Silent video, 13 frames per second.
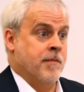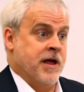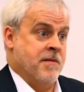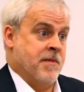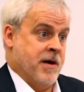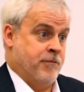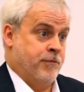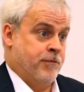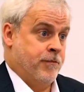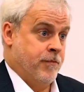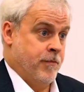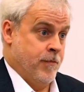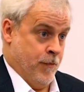know, in my
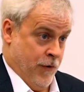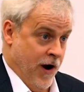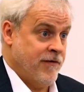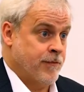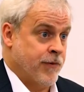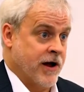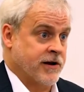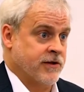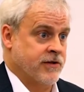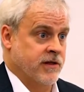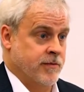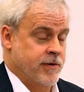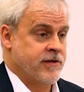private practice
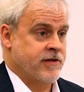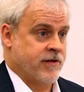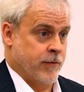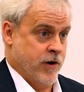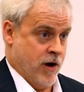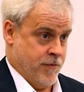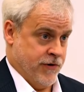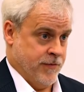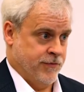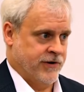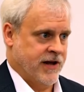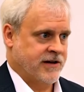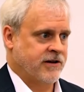and in the business that we operate,
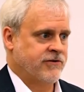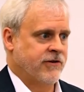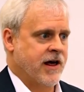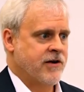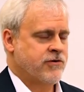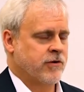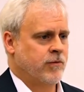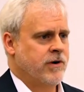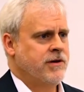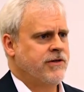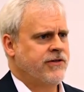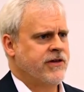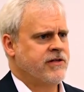Protect International, one
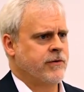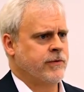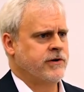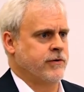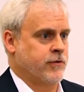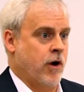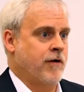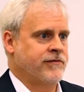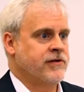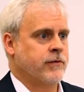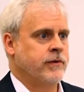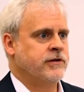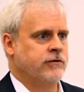of the things that we do is
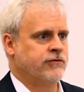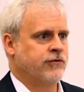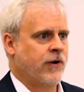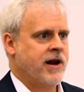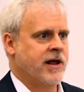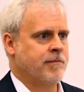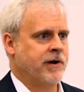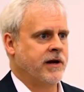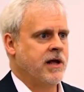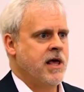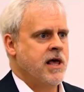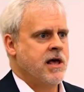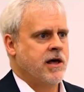obviously we do training, but
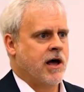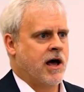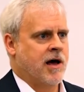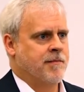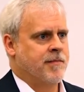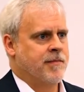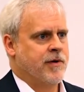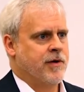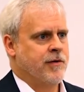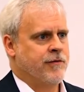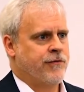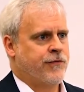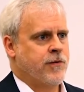um,
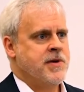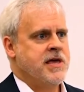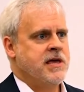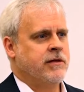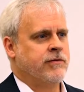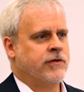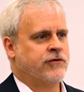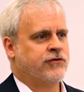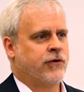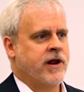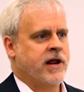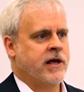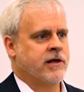for me, the
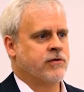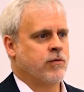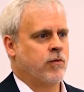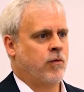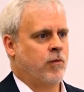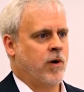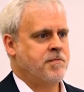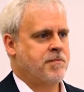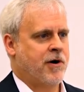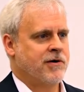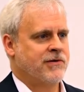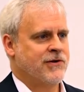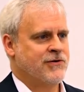training is one
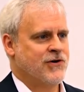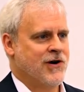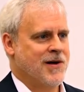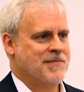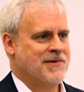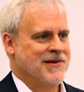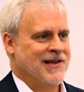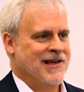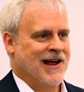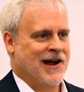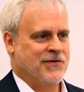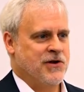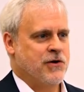part of the job,
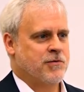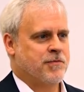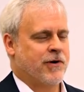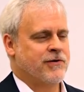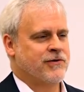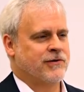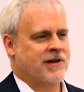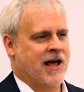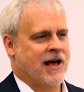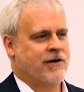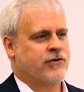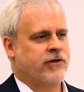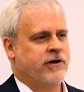and the other parts are to
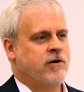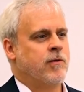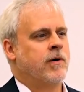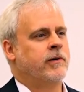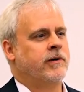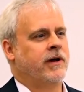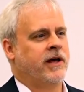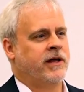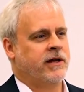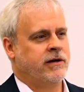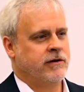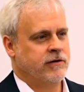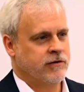actually go out
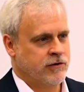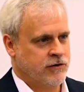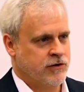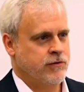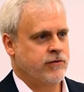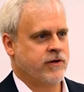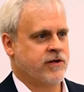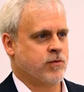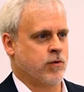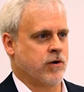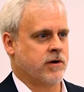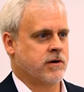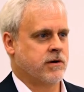and do this
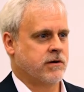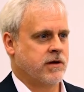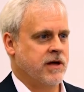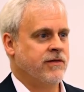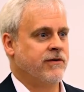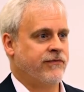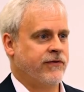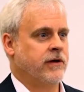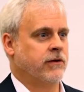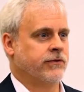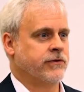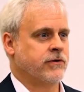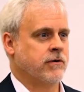work in the
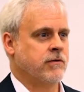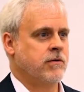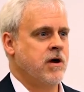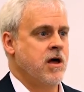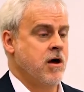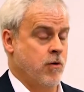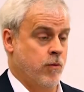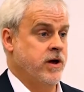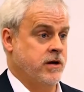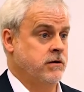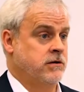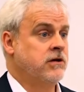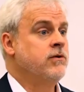field. So we
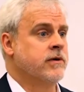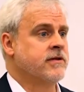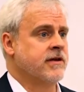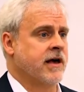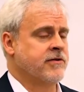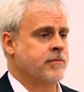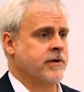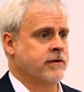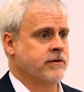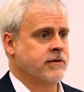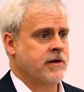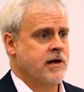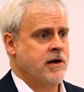do
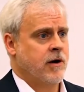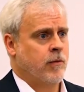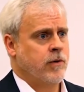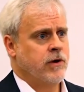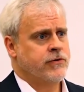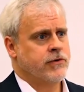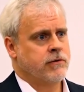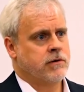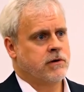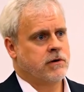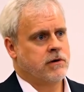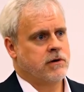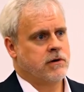assessments. We also
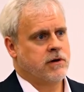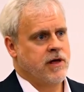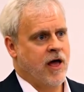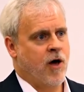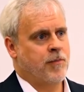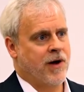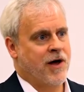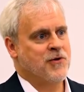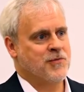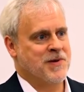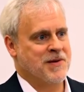help other